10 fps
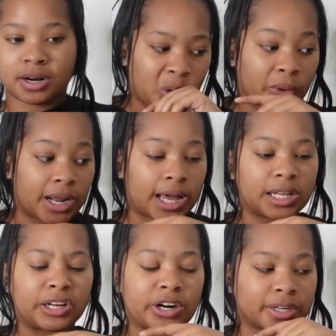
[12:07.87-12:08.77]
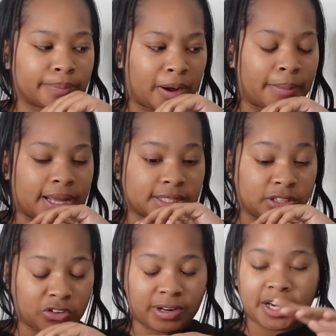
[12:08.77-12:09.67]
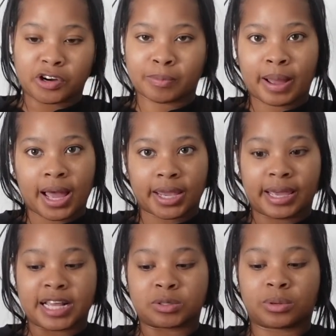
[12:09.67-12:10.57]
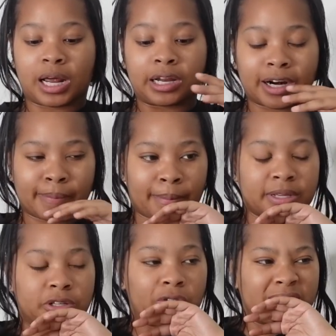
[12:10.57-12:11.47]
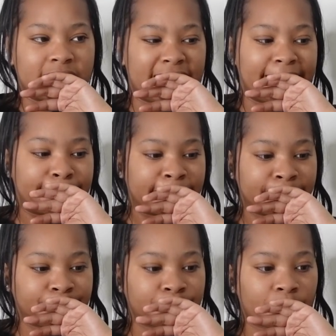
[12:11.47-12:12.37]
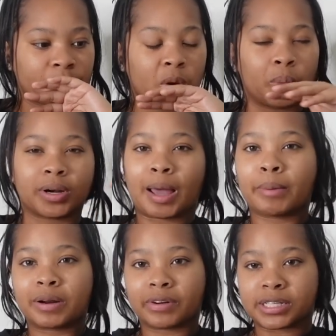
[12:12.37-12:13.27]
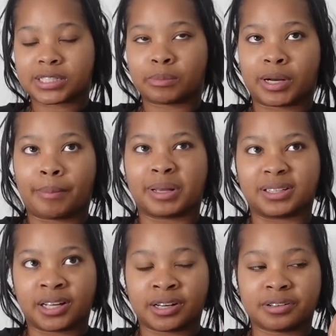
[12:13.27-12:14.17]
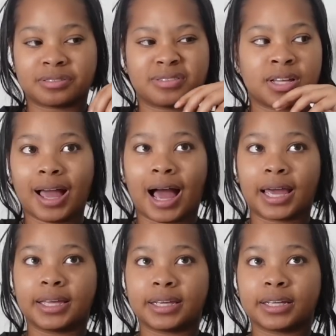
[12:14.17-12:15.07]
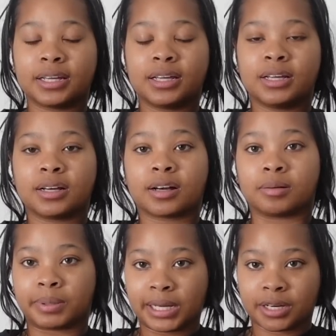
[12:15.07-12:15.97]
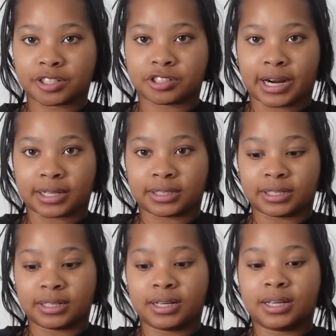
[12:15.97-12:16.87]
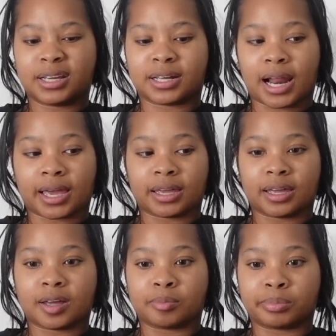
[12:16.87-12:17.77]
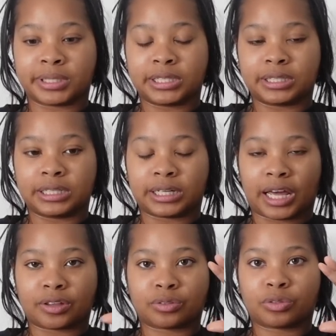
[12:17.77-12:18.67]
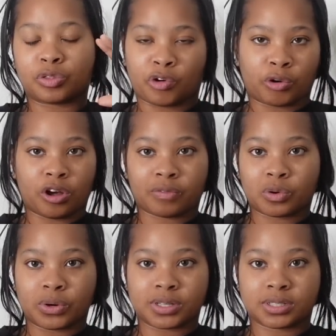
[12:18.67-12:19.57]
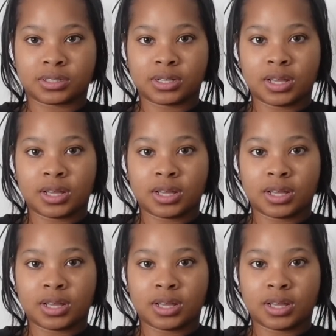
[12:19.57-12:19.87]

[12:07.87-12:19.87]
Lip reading: What I learned about myself, like during my hiatus, what I learned about myself is that when I'm in a relationship and I'm in love, I get completely distracted and I get completely like thrown off course.